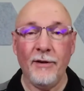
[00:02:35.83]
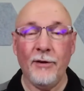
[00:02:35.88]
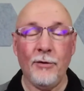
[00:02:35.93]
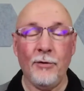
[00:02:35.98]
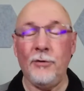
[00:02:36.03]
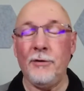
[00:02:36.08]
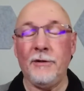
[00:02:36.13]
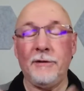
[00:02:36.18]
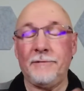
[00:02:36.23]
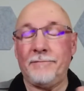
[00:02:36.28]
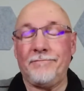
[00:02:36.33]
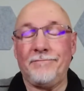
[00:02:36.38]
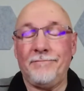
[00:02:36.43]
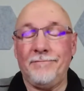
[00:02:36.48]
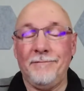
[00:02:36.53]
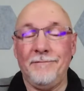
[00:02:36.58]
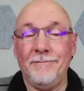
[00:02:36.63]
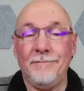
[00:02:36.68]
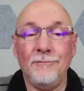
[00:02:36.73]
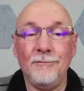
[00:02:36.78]
or
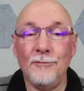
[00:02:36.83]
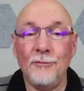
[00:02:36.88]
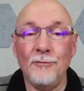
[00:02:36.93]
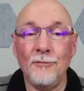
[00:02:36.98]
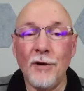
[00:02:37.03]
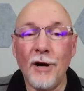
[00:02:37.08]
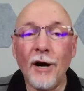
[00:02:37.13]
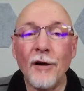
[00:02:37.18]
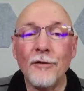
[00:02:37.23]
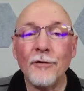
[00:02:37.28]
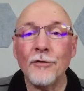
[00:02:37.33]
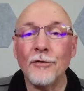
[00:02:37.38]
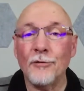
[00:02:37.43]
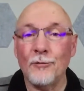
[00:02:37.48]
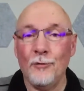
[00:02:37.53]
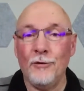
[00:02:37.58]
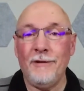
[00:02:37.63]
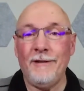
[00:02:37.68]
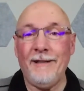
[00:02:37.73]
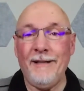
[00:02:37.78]
other
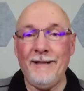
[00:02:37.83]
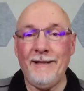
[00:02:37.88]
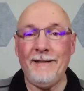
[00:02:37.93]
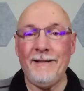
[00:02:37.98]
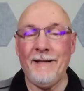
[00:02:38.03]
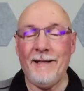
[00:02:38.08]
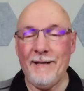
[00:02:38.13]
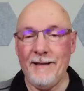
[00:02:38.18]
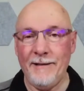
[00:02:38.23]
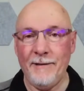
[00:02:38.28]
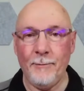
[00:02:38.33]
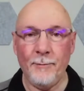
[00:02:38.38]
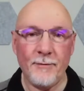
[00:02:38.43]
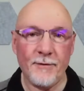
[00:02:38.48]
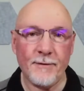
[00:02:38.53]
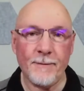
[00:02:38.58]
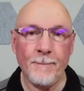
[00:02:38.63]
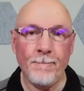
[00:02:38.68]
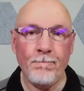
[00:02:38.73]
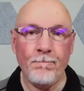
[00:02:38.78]
related items.